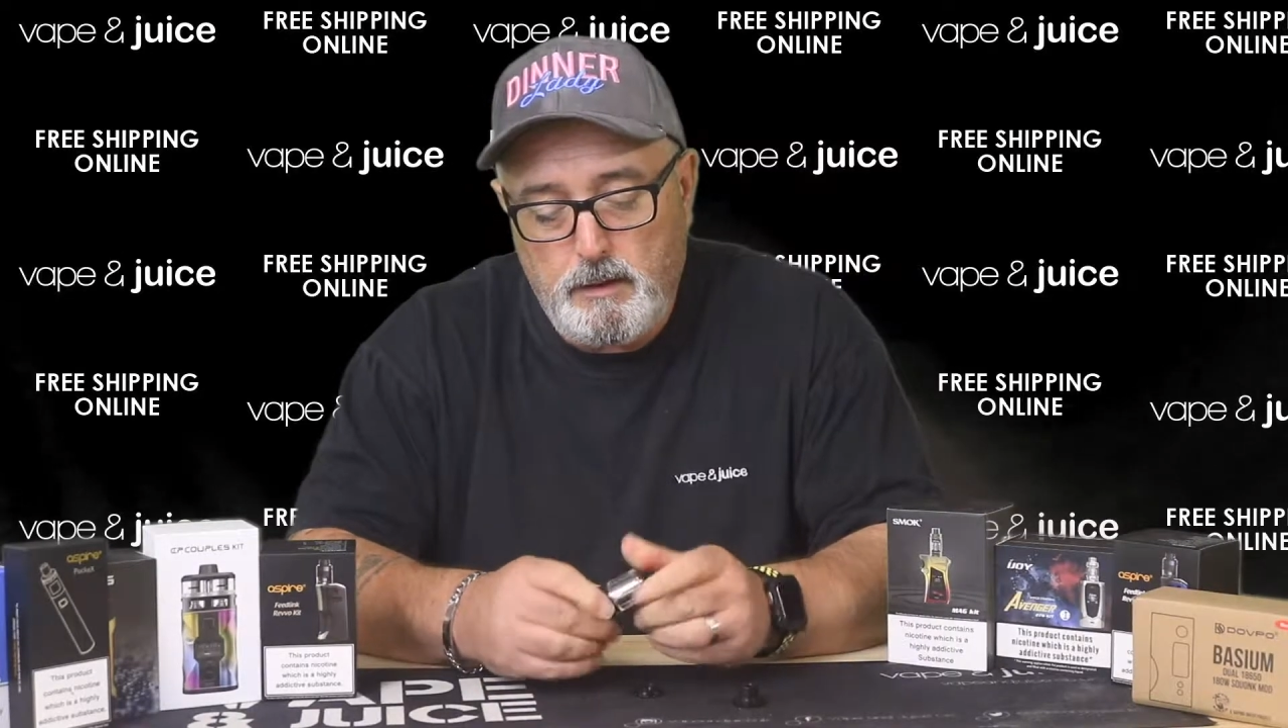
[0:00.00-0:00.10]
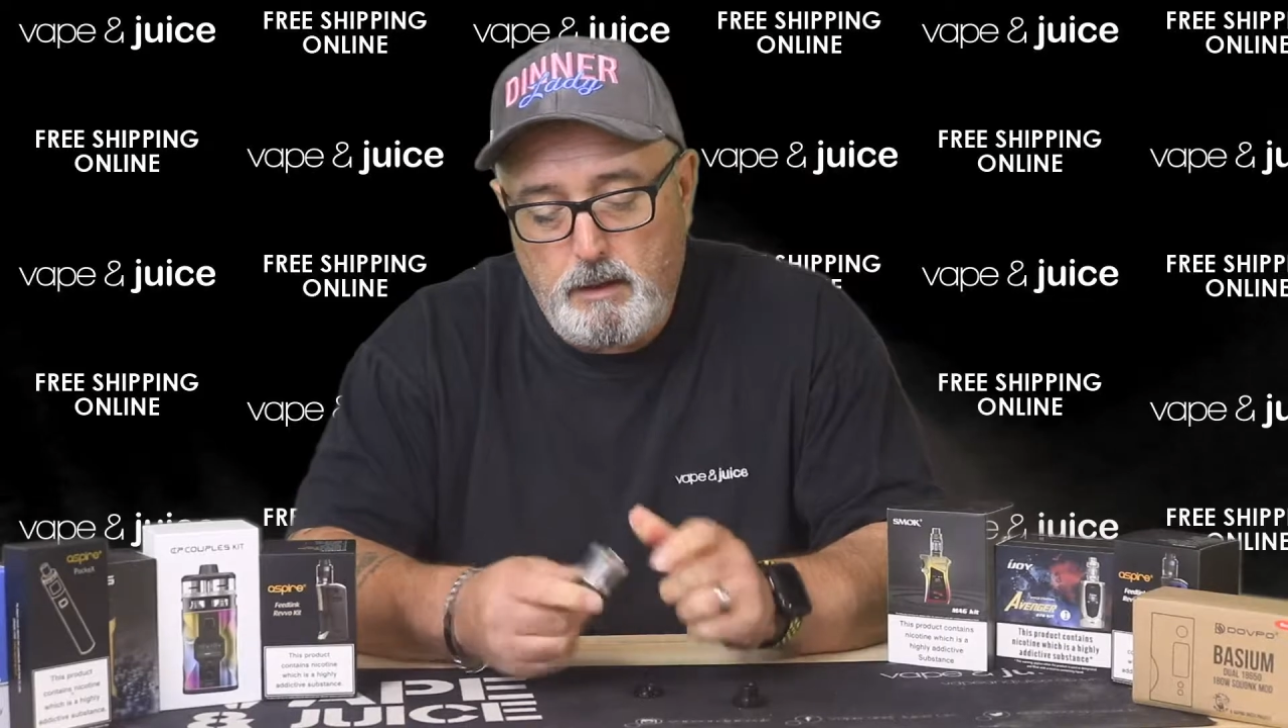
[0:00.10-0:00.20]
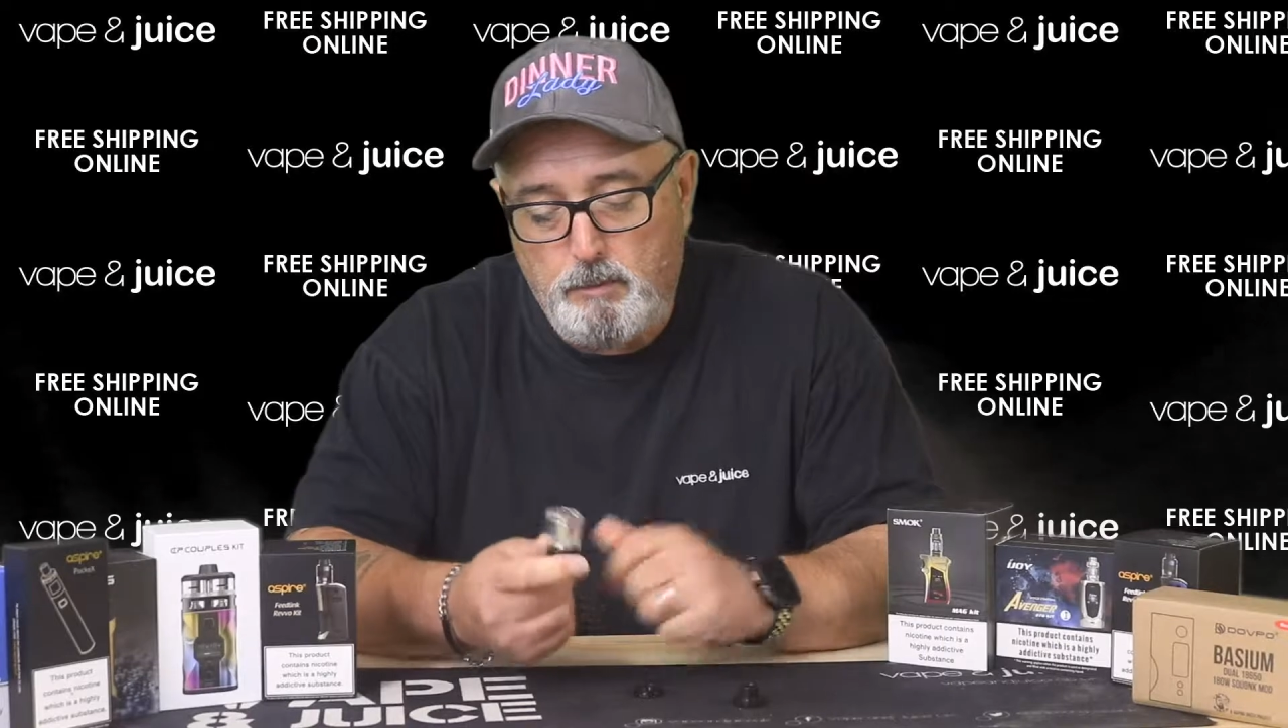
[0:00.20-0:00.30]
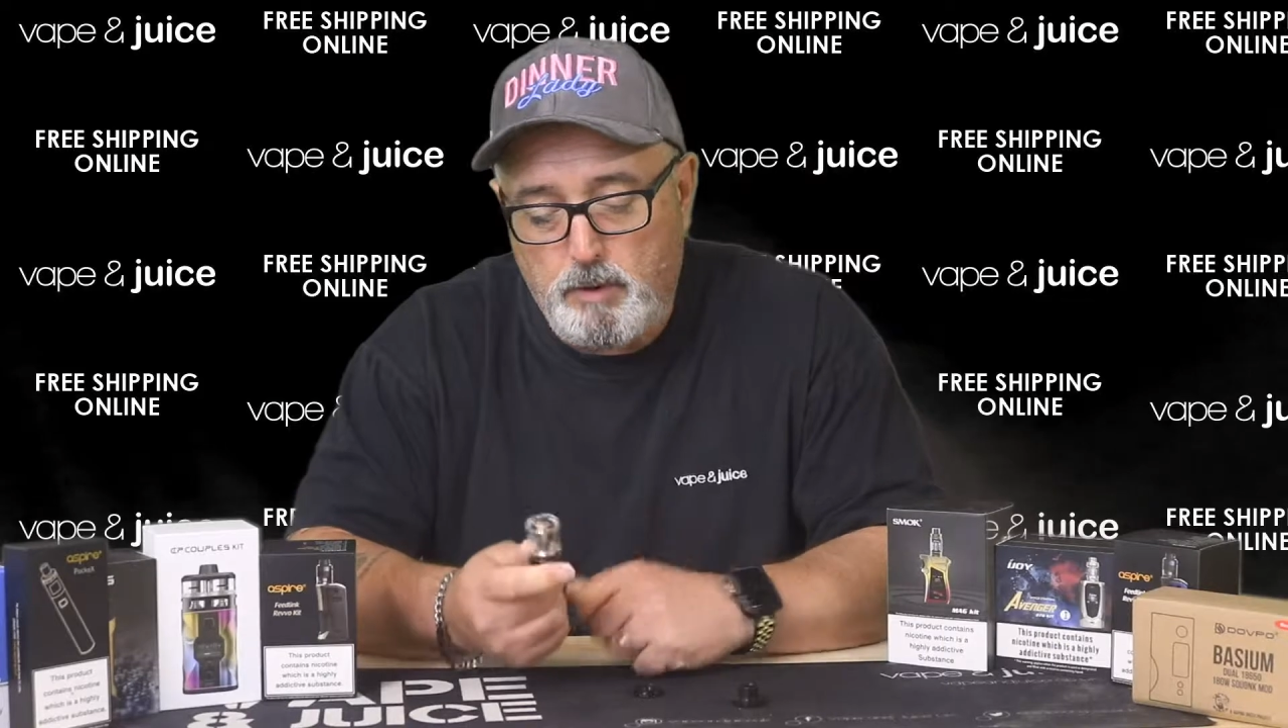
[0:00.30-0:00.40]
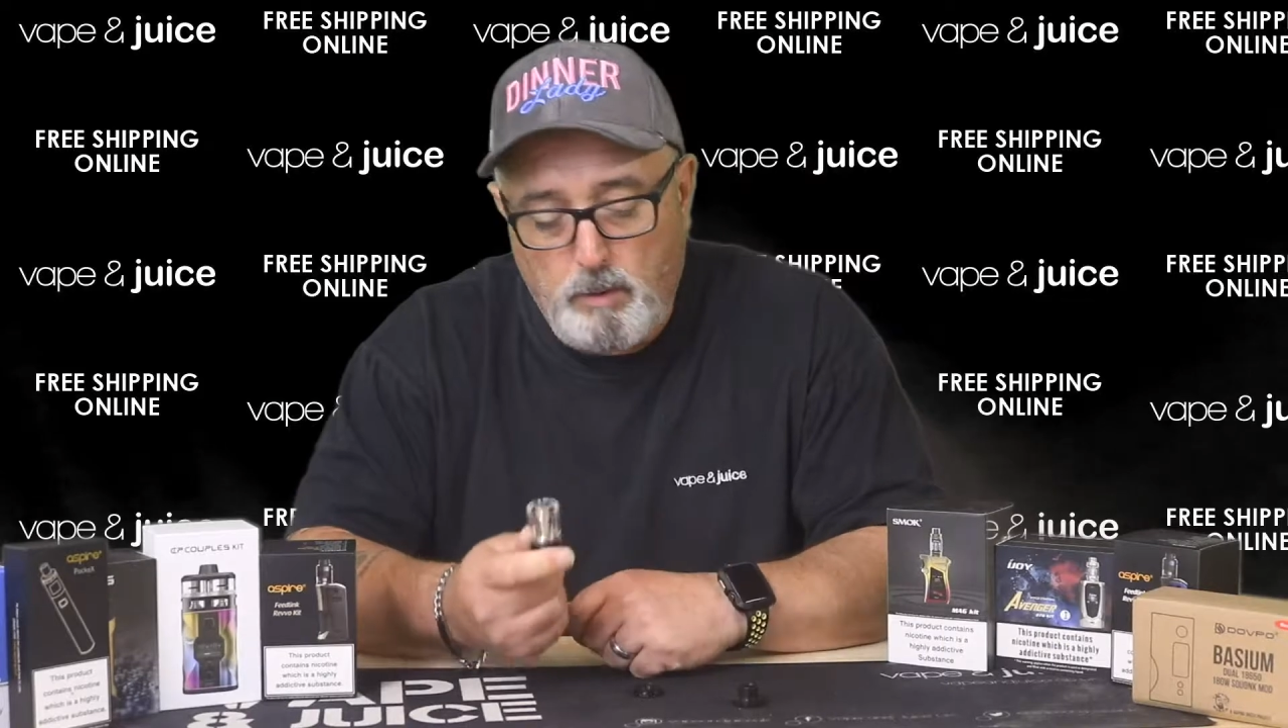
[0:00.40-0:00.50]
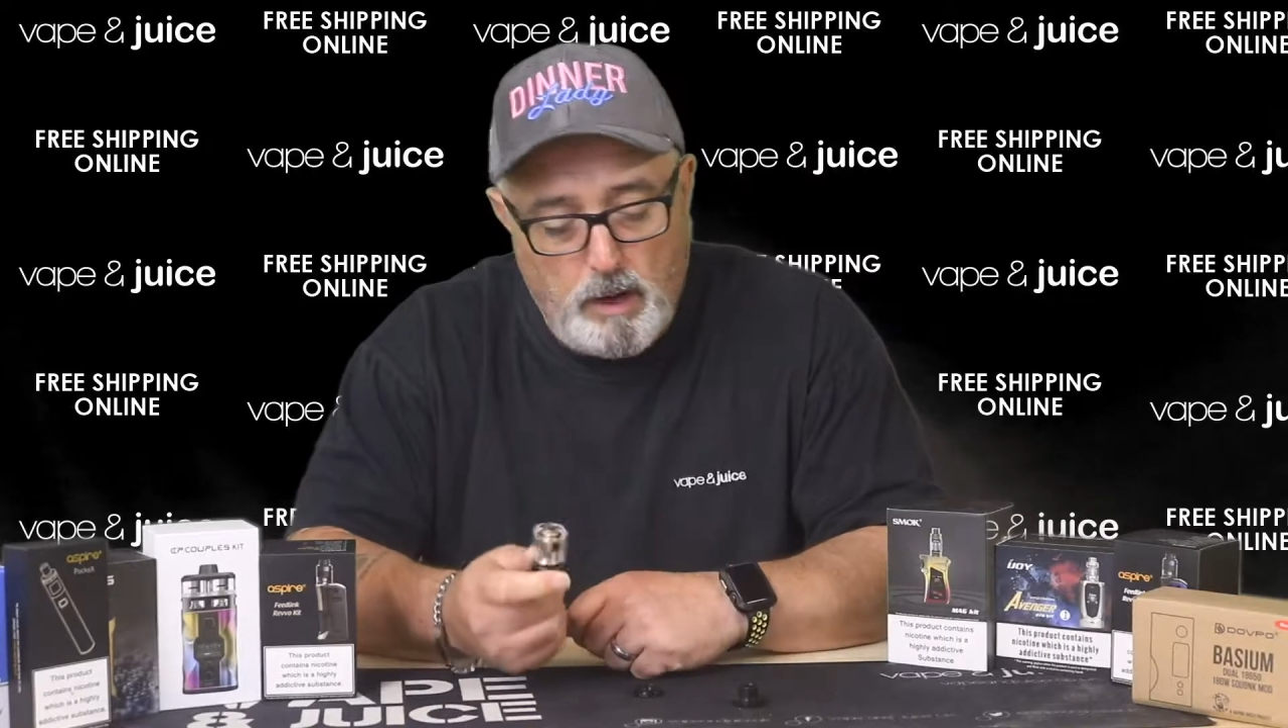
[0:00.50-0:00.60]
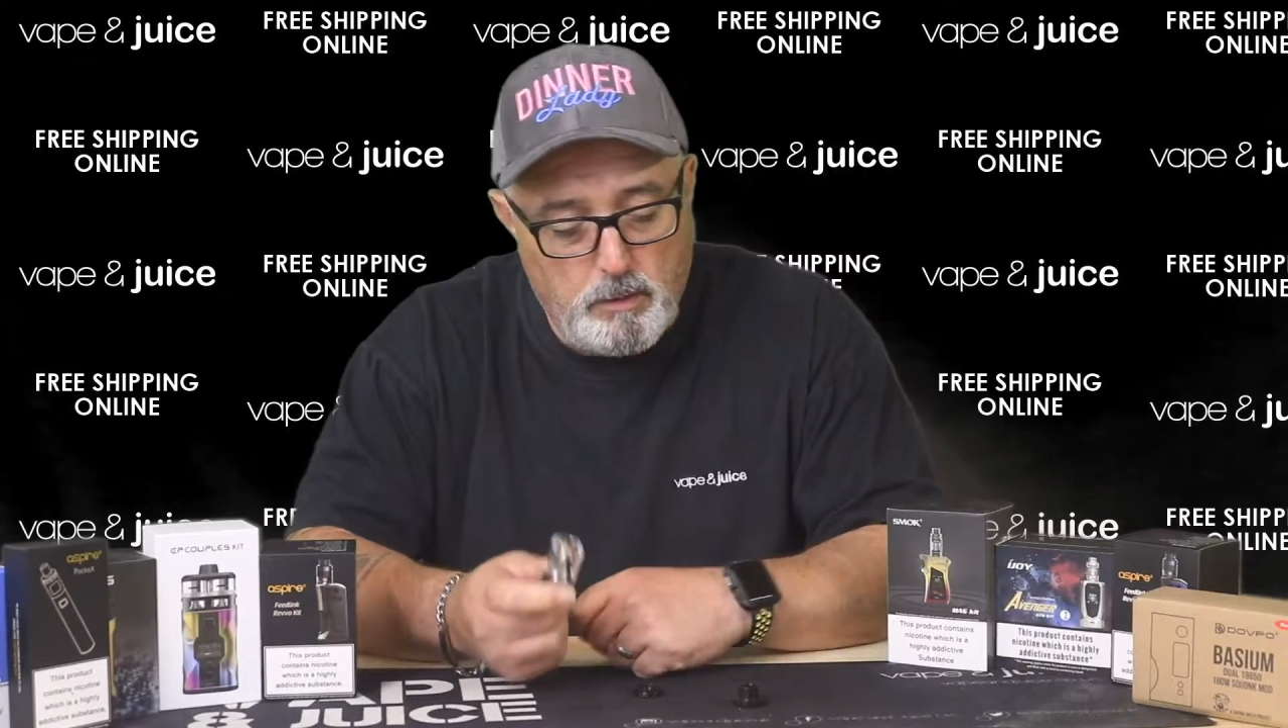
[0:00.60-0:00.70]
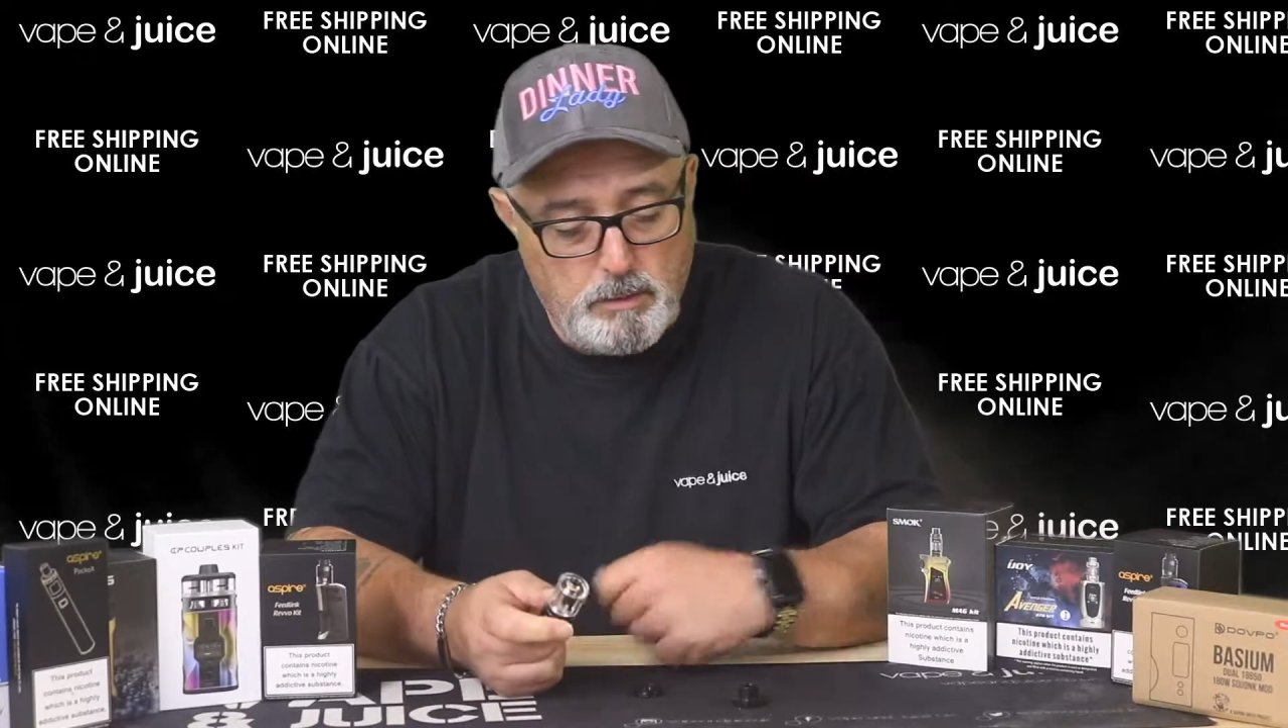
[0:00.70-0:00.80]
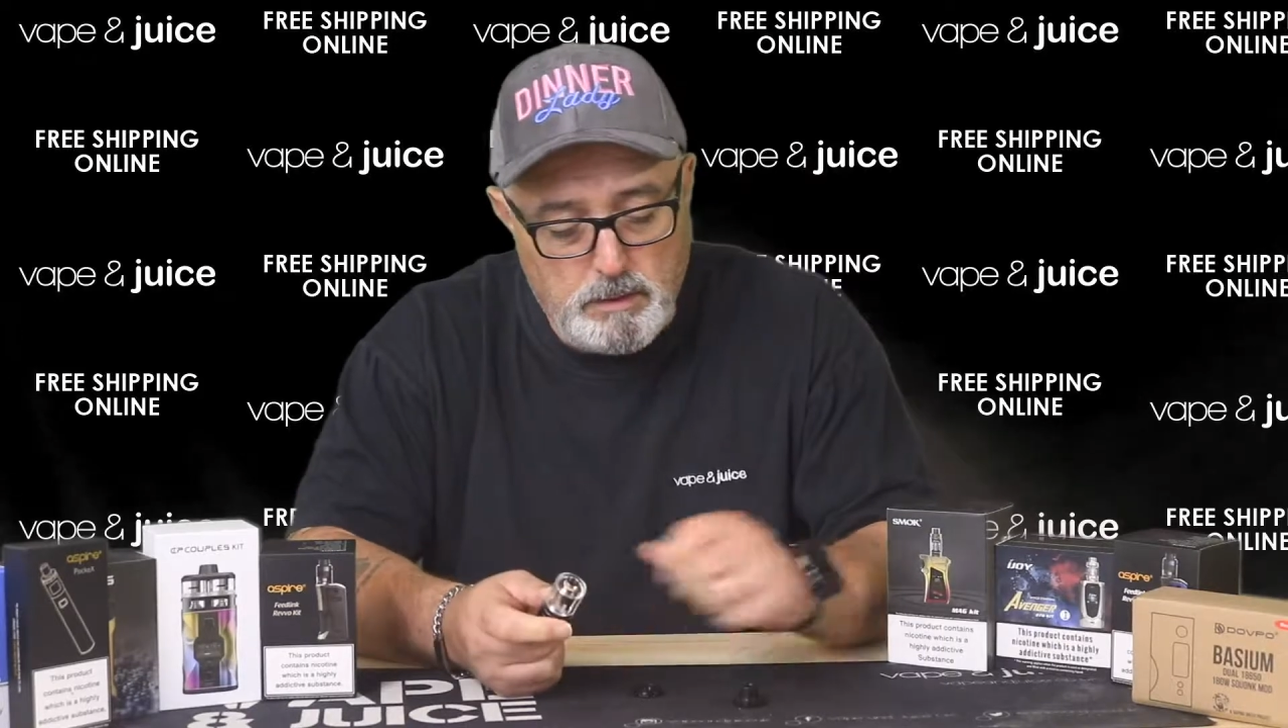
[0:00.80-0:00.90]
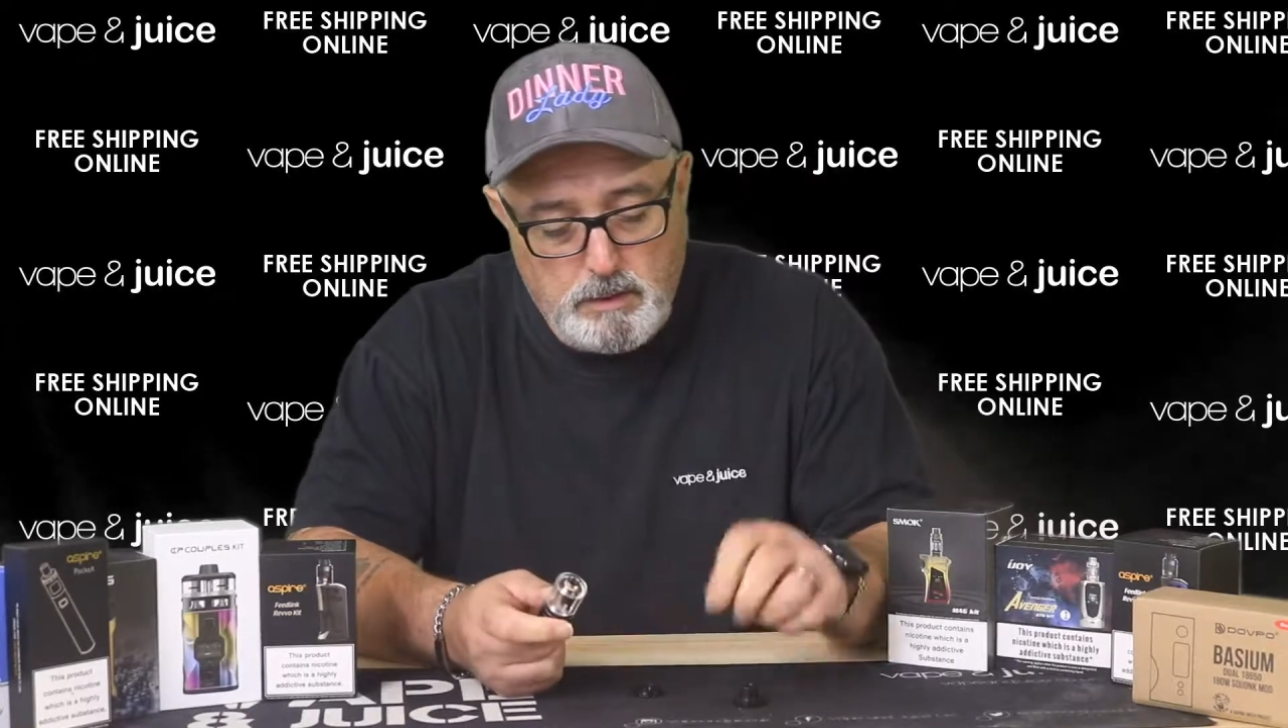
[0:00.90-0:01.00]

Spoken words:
It will hold,